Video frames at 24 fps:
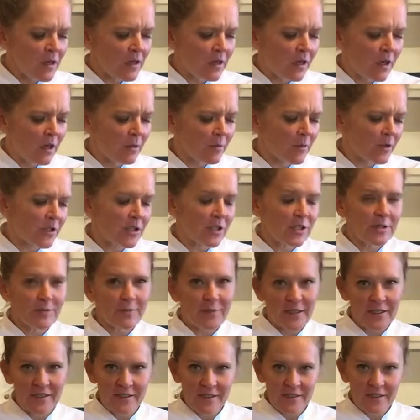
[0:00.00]
almost
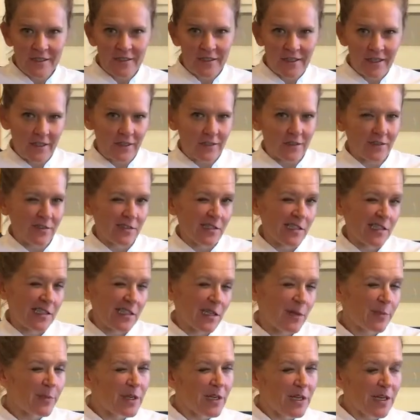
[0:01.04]
spicy, like a little
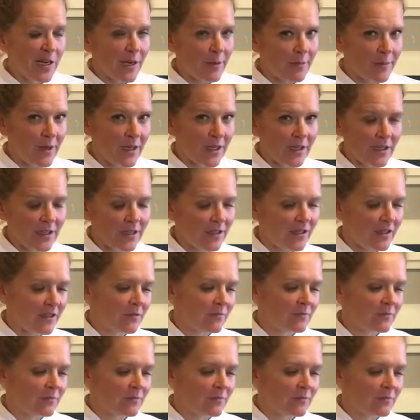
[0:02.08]
cinnamon nutmeggy,